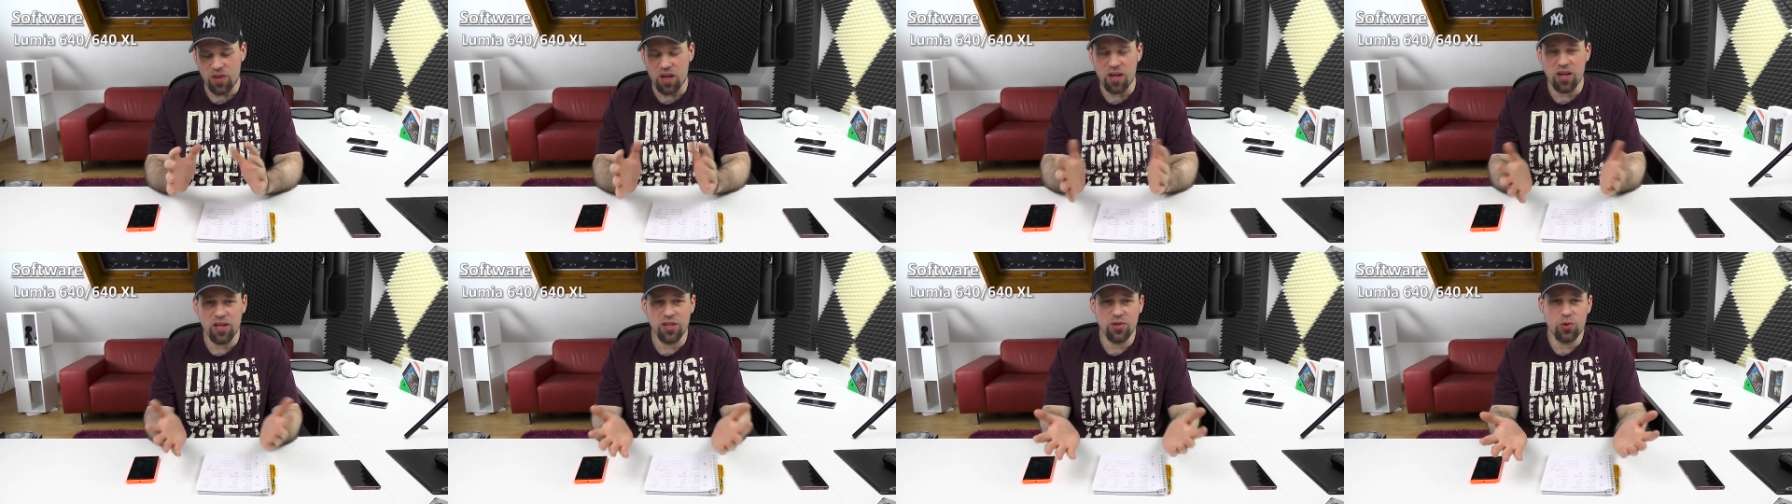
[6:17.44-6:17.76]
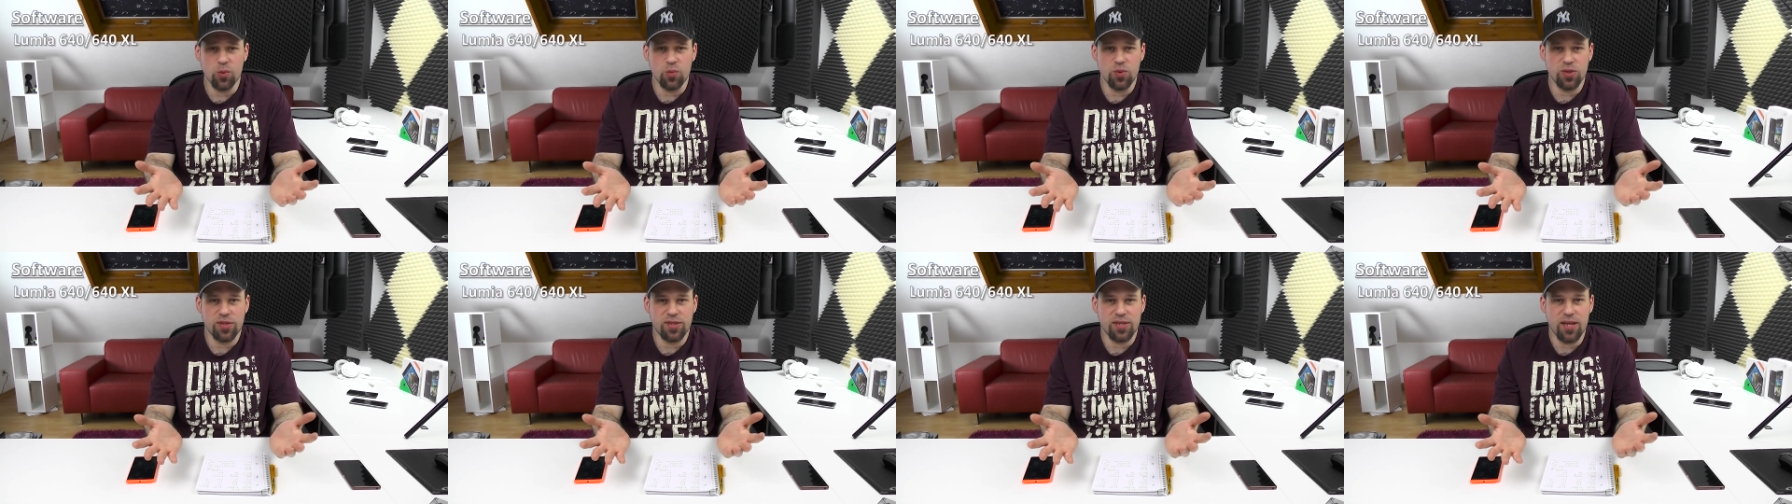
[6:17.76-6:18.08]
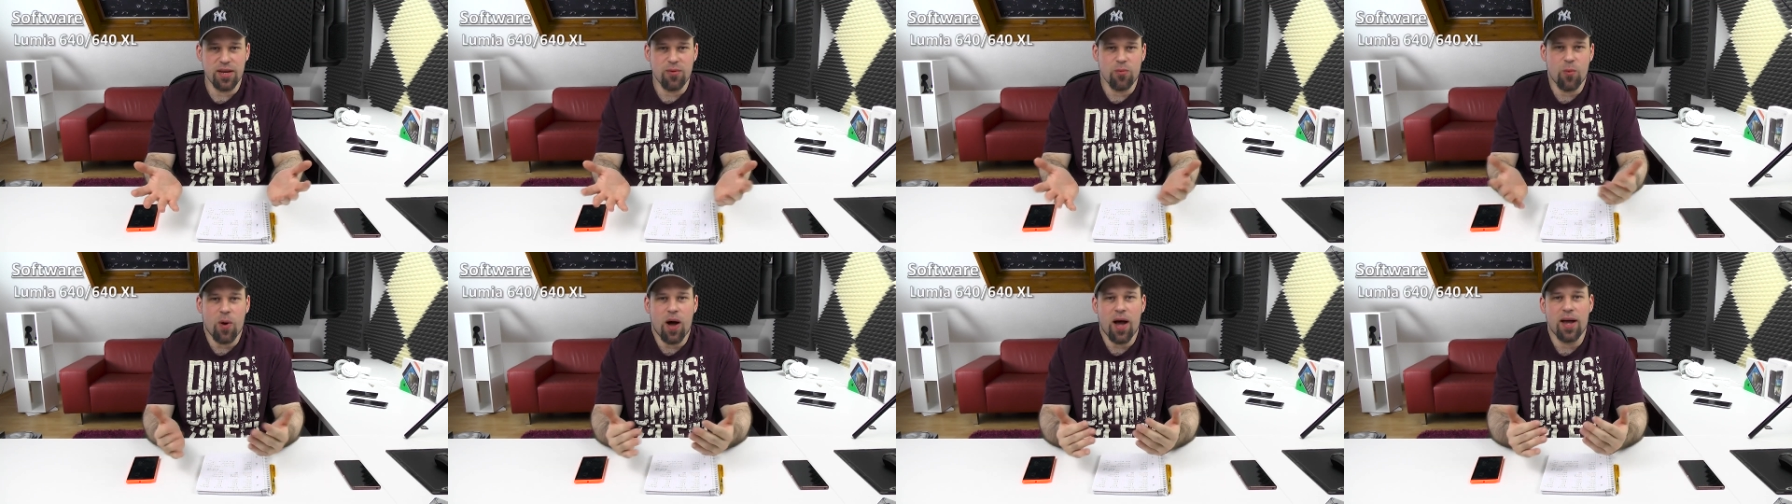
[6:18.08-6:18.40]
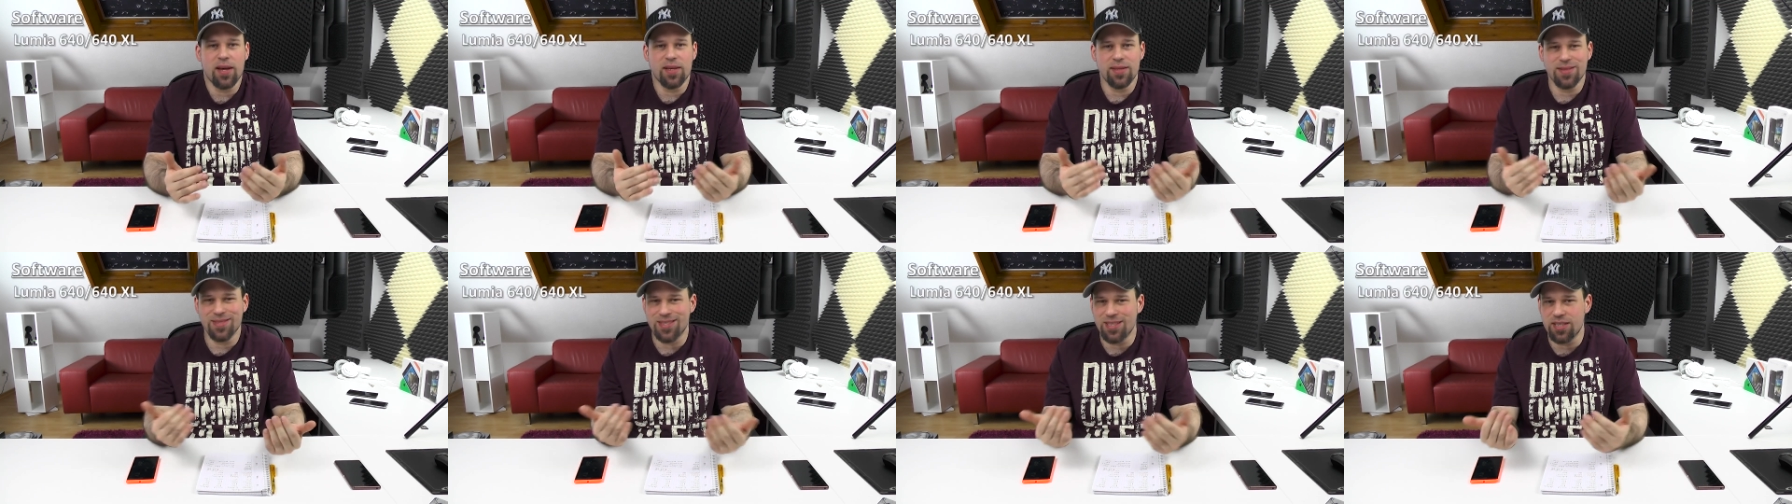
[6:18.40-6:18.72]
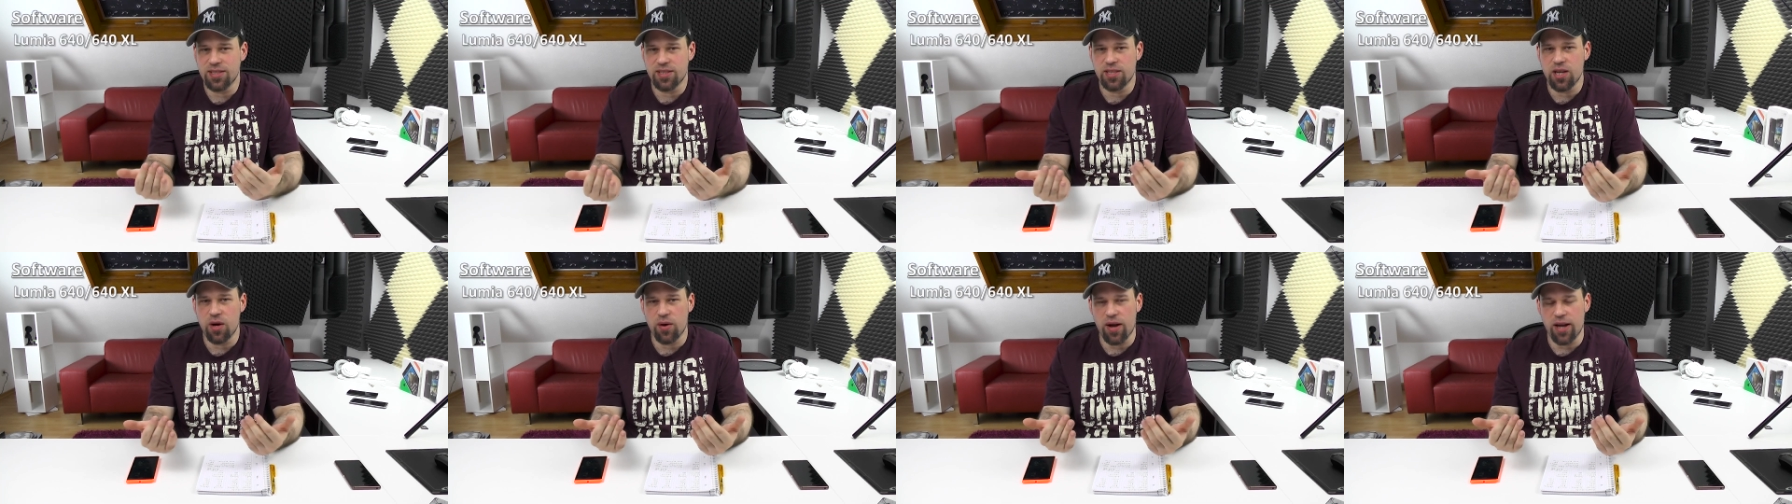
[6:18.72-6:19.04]
And you would say, why
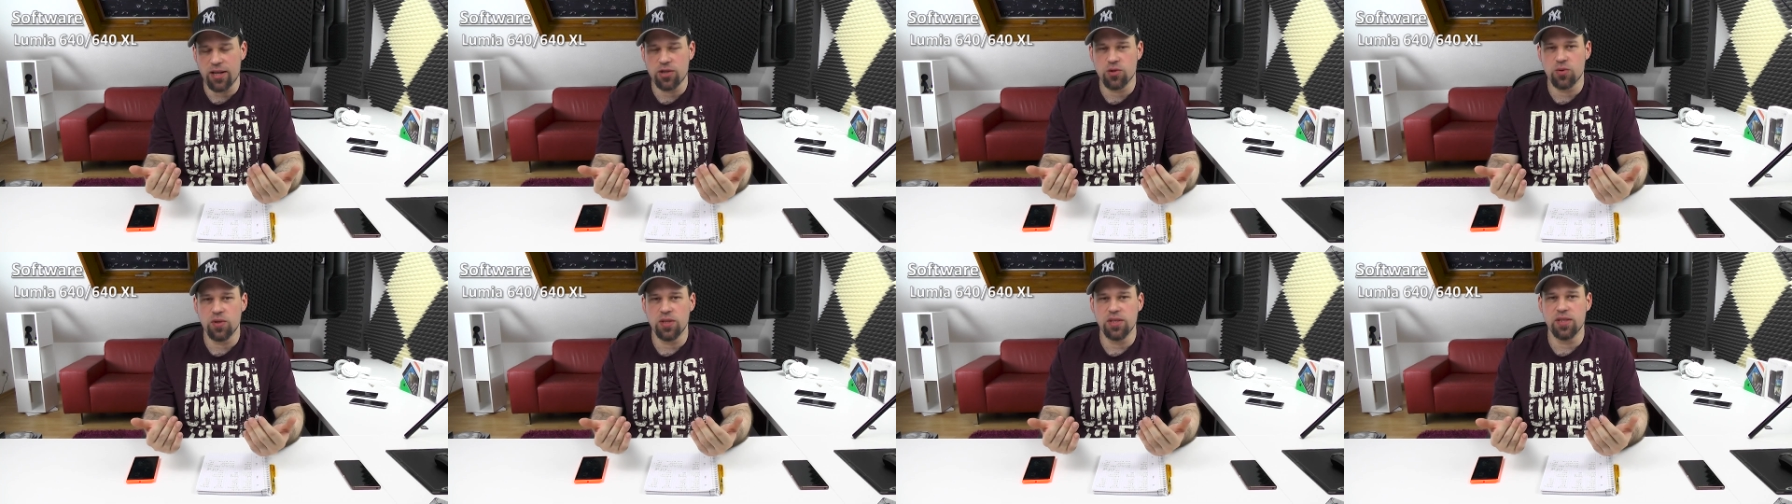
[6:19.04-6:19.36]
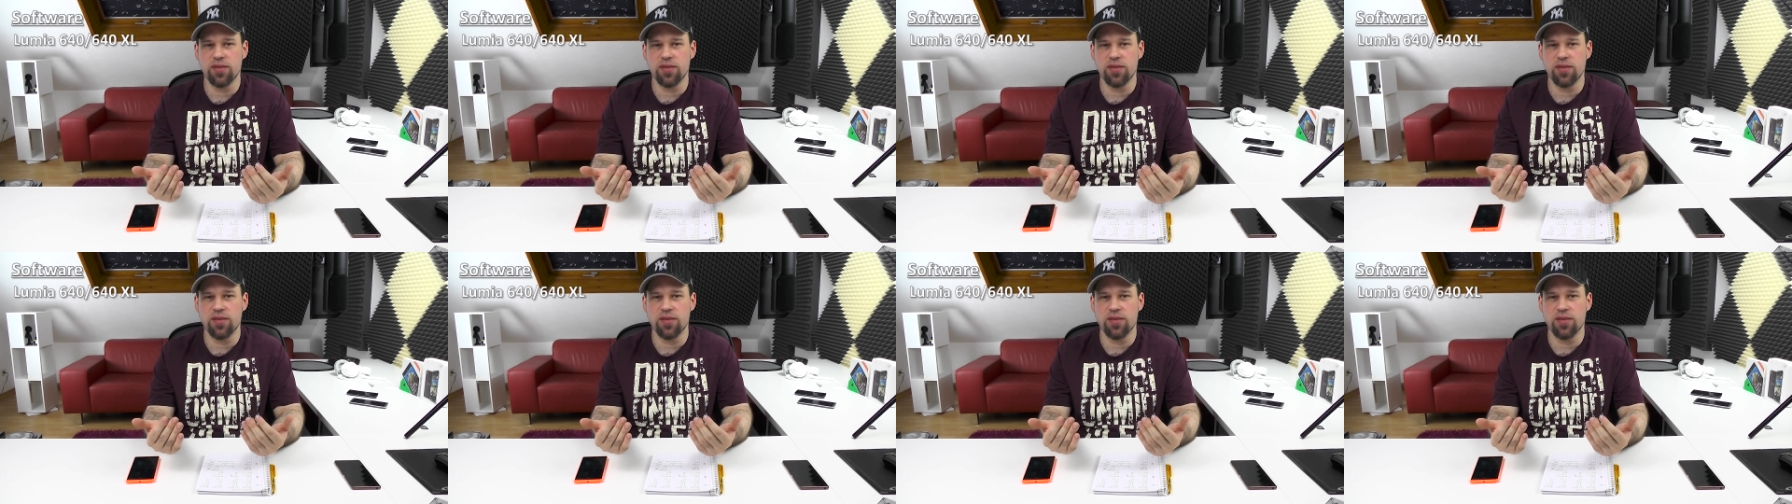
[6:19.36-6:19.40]
is there actually